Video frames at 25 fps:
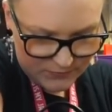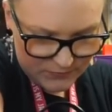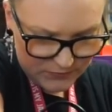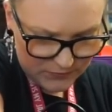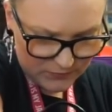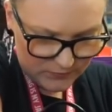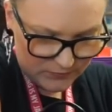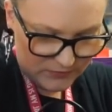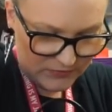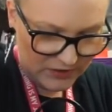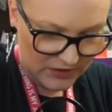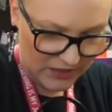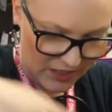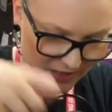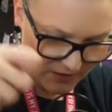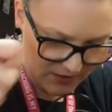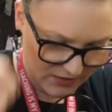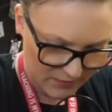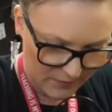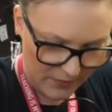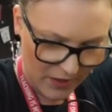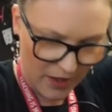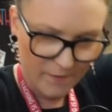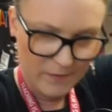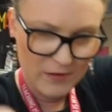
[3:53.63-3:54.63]
Hmm, lots
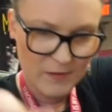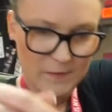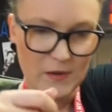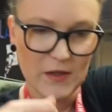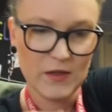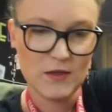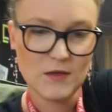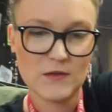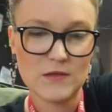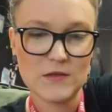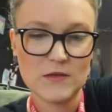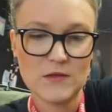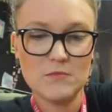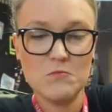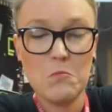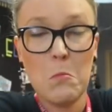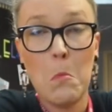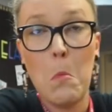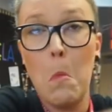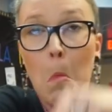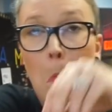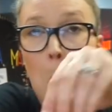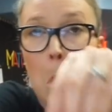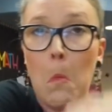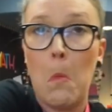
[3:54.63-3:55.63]
of bobby pins.
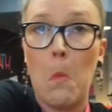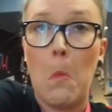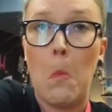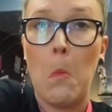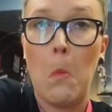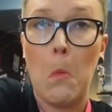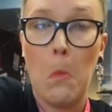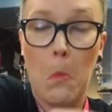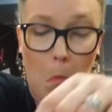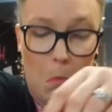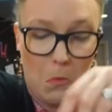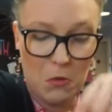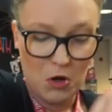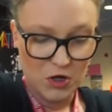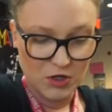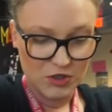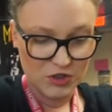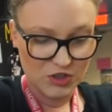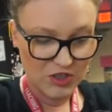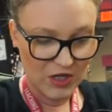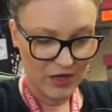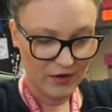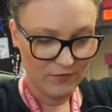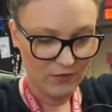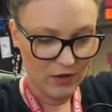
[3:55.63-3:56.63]
Could
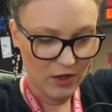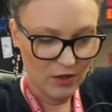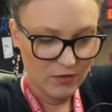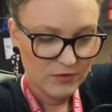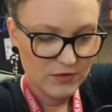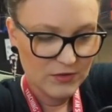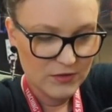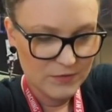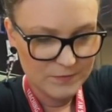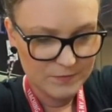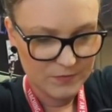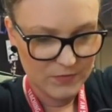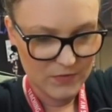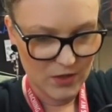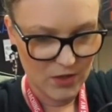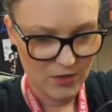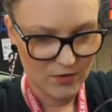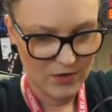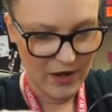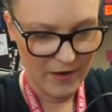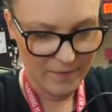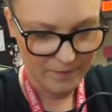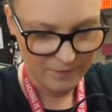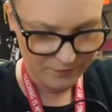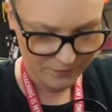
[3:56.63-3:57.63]
save those.
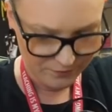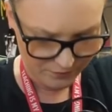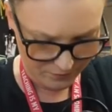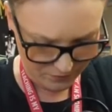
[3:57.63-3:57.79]
Okay.